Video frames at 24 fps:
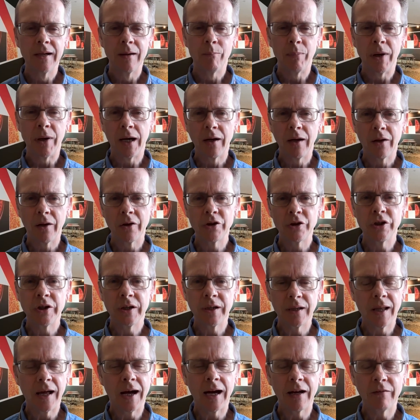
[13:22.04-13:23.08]
biology
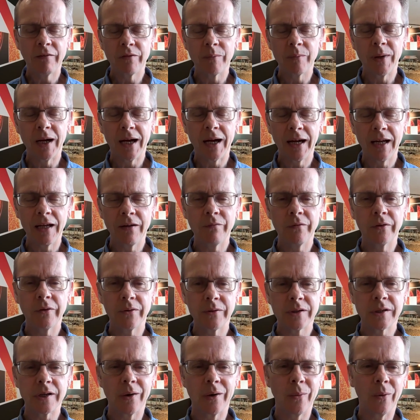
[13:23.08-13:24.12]
and life and behavior
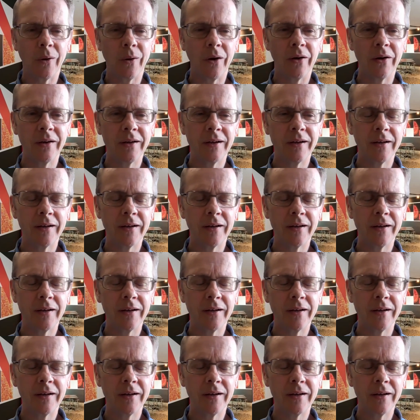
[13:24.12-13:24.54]
and so on.